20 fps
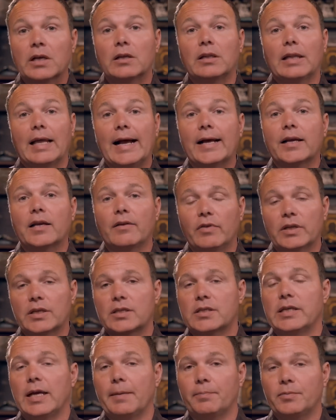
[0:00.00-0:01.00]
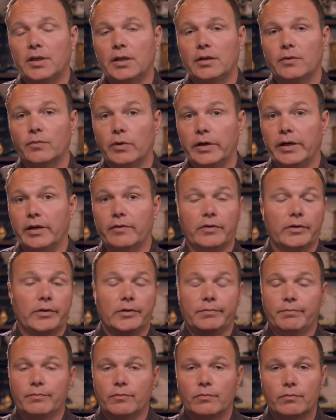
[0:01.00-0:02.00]
lack of accepting
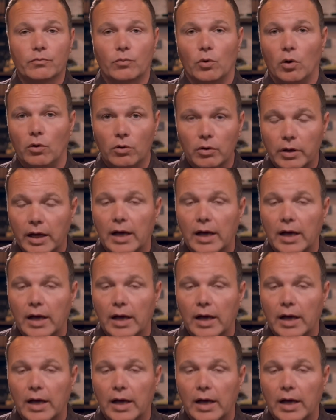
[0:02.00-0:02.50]
whatever role